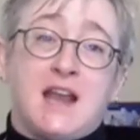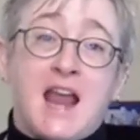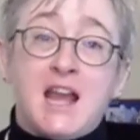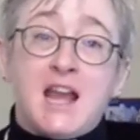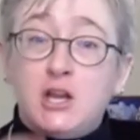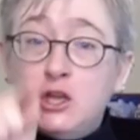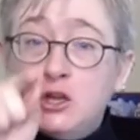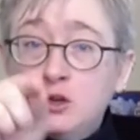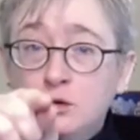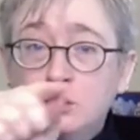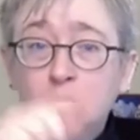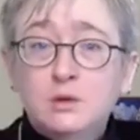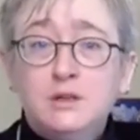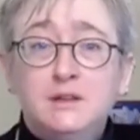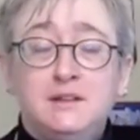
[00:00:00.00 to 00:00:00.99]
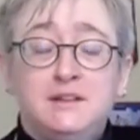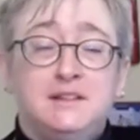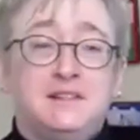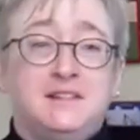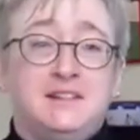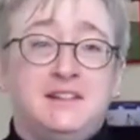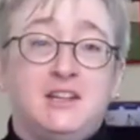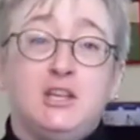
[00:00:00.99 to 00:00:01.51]
And you
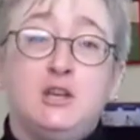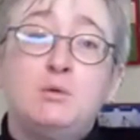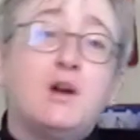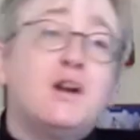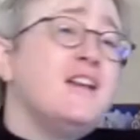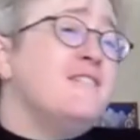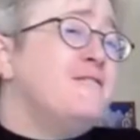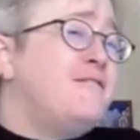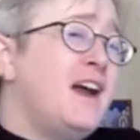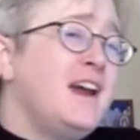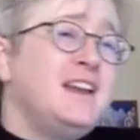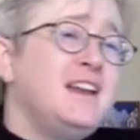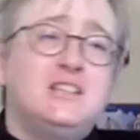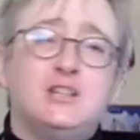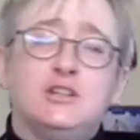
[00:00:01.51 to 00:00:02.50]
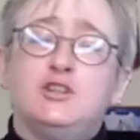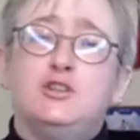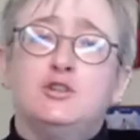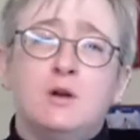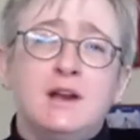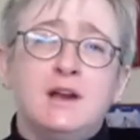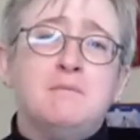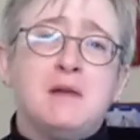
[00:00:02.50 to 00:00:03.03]
are invited to
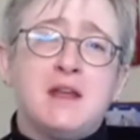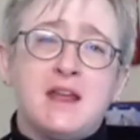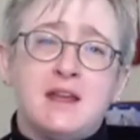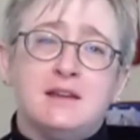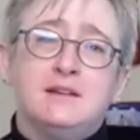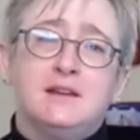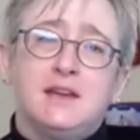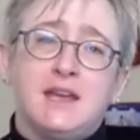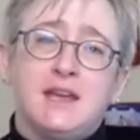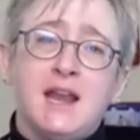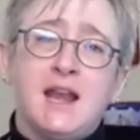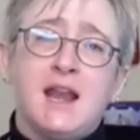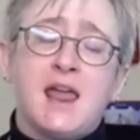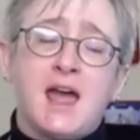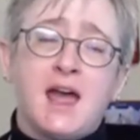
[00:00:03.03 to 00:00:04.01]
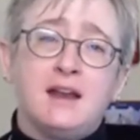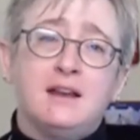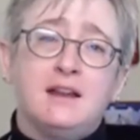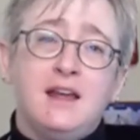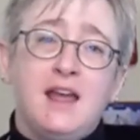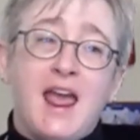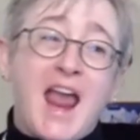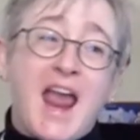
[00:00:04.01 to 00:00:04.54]
join me in
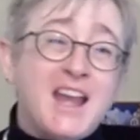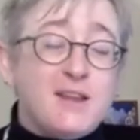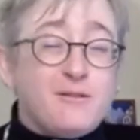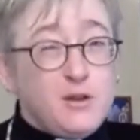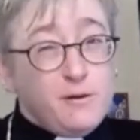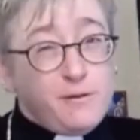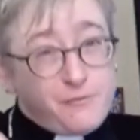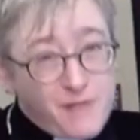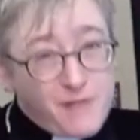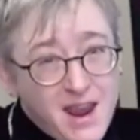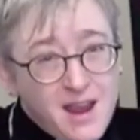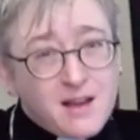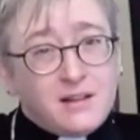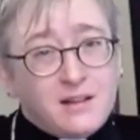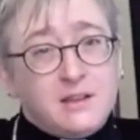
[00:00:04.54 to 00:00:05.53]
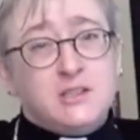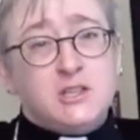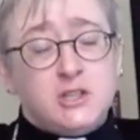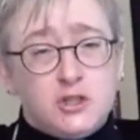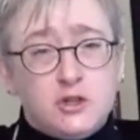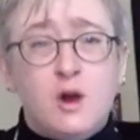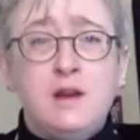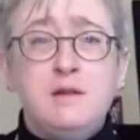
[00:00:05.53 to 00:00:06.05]
that. And if you fail to
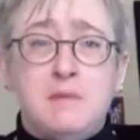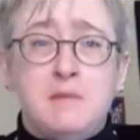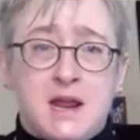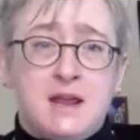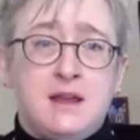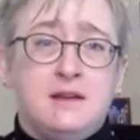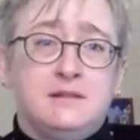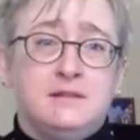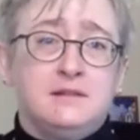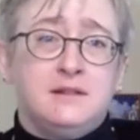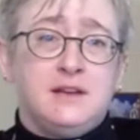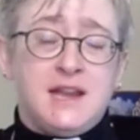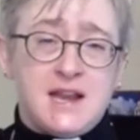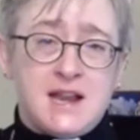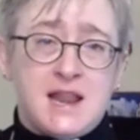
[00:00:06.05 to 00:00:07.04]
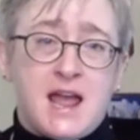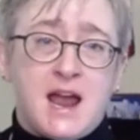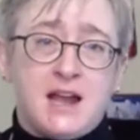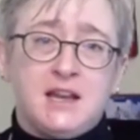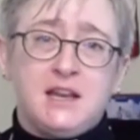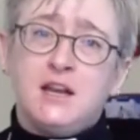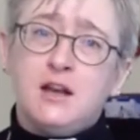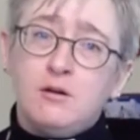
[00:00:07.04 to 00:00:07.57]
join me in that,
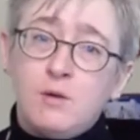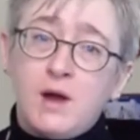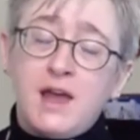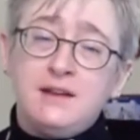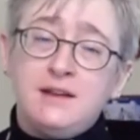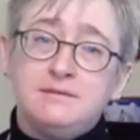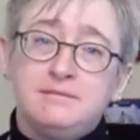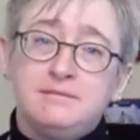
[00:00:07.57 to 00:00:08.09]
you know what?